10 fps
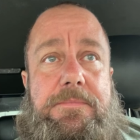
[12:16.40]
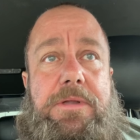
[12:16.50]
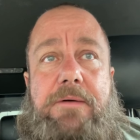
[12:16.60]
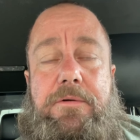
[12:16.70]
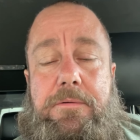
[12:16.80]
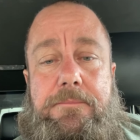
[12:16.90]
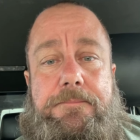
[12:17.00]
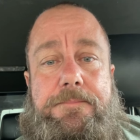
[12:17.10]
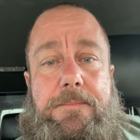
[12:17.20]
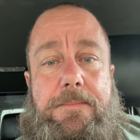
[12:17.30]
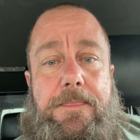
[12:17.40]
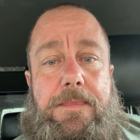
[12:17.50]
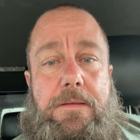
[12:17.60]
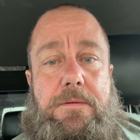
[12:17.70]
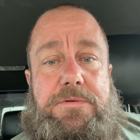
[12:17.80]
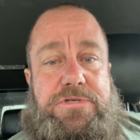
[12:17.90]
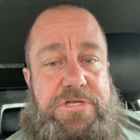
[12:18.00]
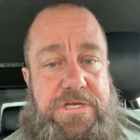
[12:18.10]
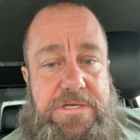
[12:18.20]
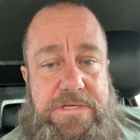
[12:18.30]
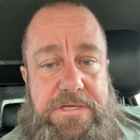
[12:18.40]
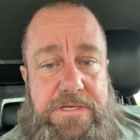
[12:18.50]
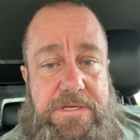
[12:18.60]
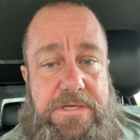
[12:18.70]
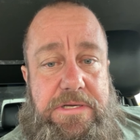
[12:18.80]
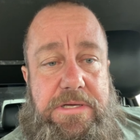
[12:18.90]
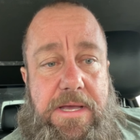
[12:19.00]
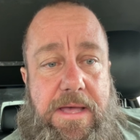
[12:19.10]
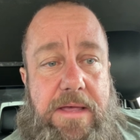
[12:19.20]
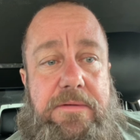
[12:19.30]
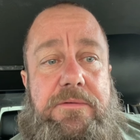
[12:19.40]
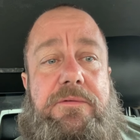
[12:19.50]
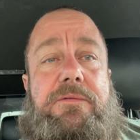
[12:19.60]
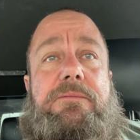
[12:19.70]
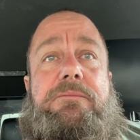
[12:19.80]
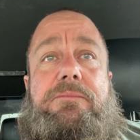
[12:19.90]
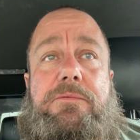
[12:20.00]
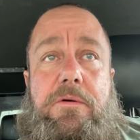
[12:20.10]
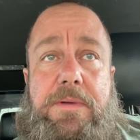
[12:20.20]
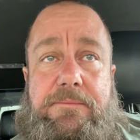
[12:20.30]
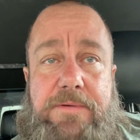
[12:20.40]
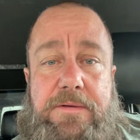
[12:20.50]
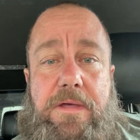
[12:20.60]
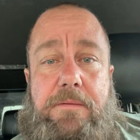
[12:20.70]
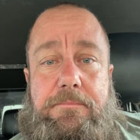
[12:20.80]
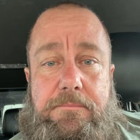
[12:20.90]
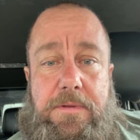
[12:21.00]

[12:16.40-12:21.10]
love her. She has told me I'm fucked up.